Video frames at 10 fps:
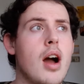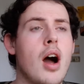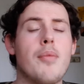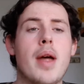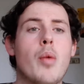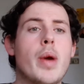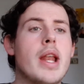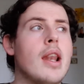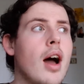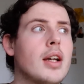up there.
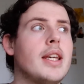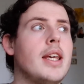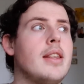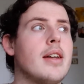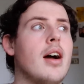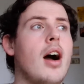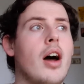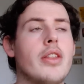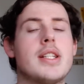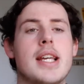We're lucky that
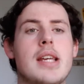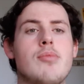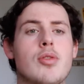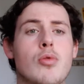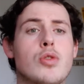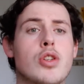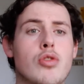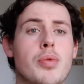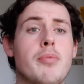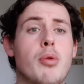other teams are also
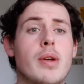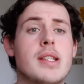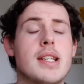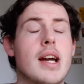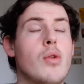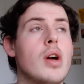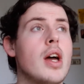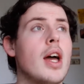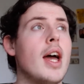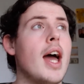dropping points now.
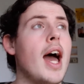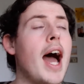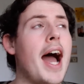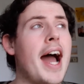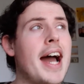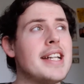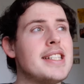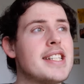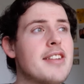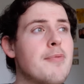
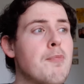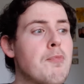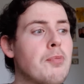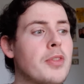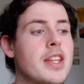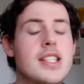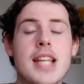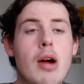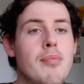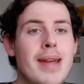And this is
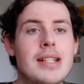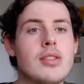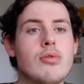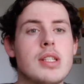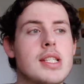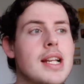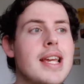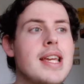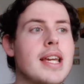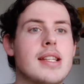how mental this
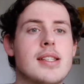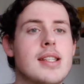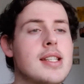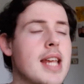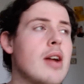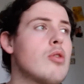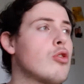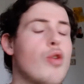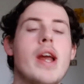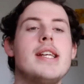league is. This is how
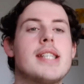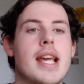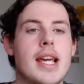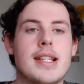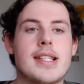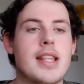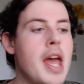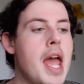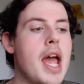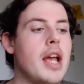crazy it is
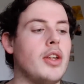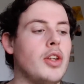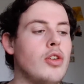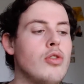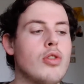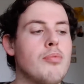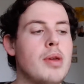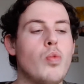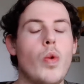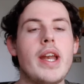that you can
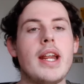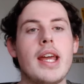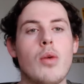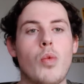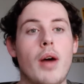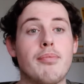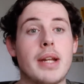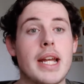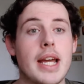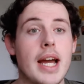be winning it 1
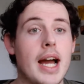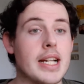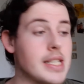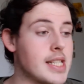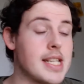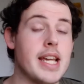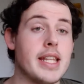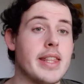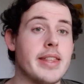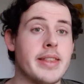minute and
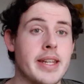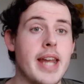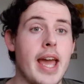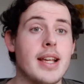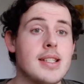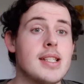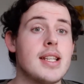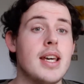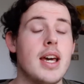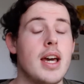sixth the next.